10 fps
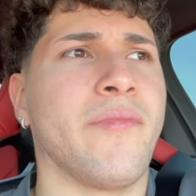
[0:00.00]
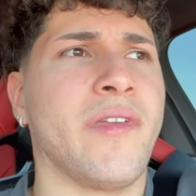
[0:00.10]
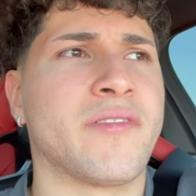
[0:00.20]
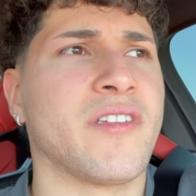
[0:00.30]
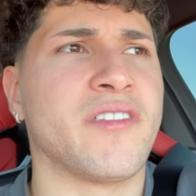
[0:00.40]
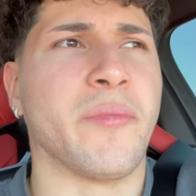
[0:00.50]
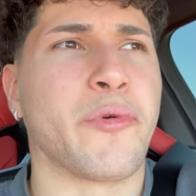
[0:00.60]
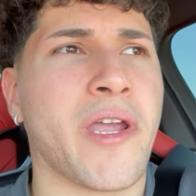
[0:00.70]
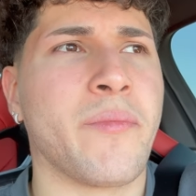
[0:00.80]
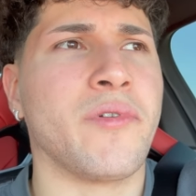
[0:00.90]
It's, it's a
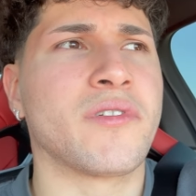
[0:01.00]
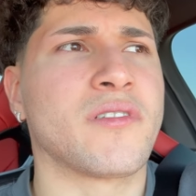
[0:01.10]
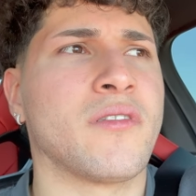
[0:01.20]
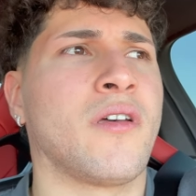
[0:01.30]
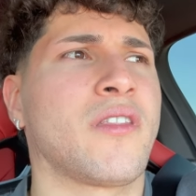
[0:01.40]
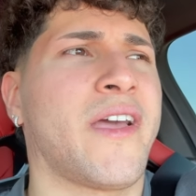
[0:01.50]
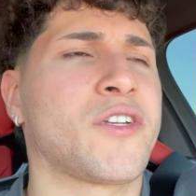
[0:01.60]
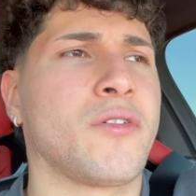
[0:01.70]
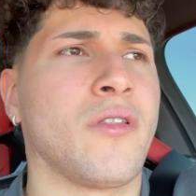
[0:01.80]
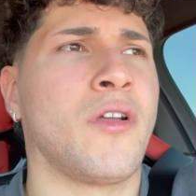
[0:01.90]
brake boost, not the
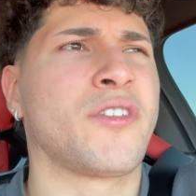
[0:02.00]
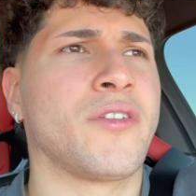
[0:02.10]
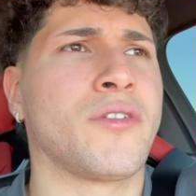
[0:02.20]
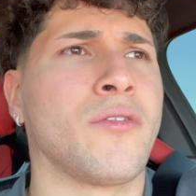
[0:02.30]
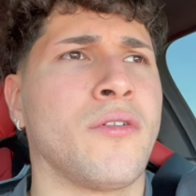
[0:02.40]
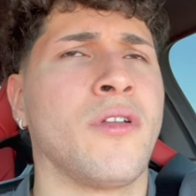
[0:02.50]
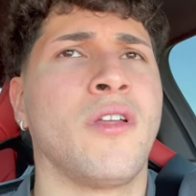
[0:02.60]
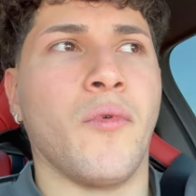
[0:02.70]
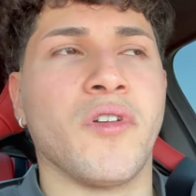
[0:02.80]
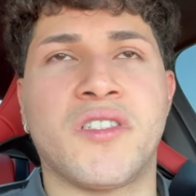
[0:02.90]
actual launch control.
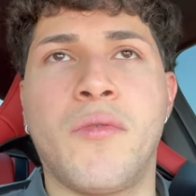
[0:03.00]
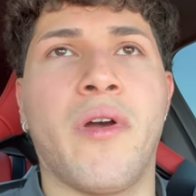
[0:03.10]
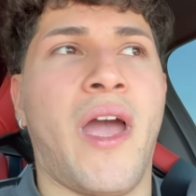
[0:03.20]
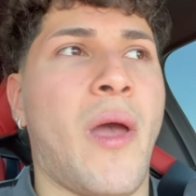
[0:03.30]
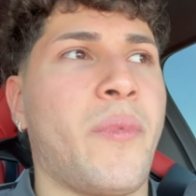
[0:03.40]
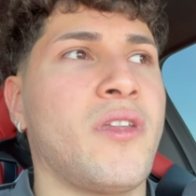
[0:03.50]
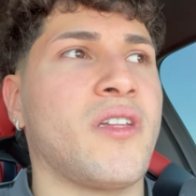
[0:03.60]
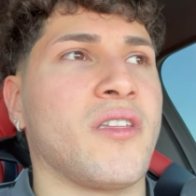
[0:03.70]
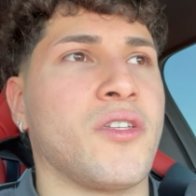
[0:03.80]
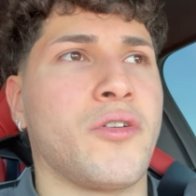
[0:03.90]
We'll see what happens
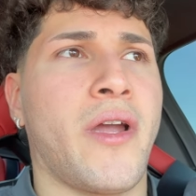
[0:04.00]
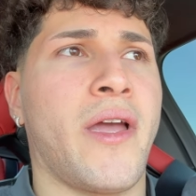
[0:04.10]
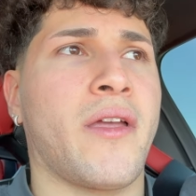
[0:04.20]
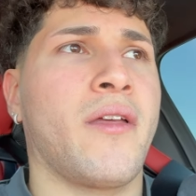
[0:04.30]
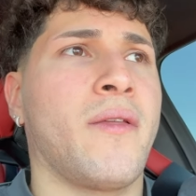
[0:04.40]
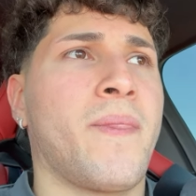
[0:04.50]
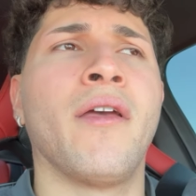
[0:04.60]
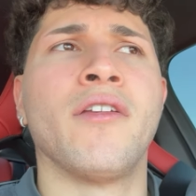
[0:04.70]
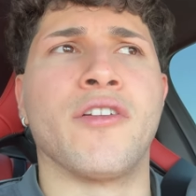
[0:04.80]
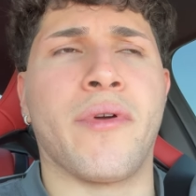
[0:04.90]
at the track.
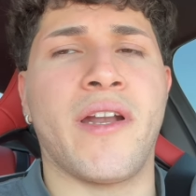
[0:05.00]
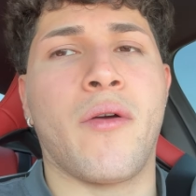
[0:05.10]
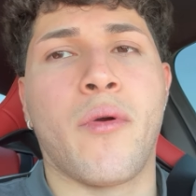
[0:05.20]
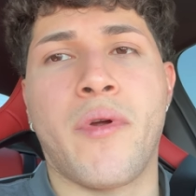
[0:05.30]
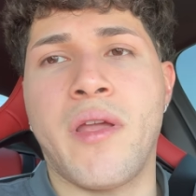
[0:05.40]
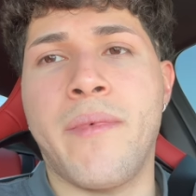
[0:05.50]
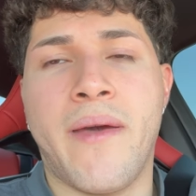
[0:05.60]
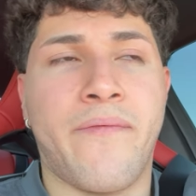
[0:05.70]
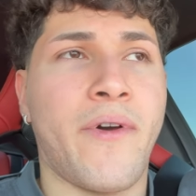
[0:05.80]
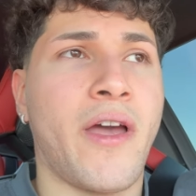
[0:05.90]
So right now we're running
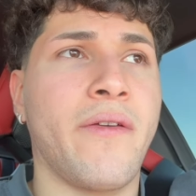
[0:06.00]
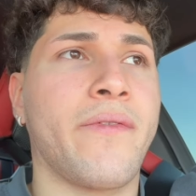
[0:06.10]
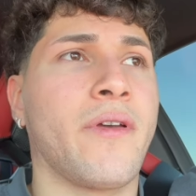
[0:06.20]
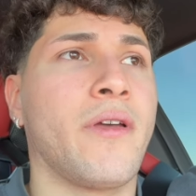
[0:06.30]
map five.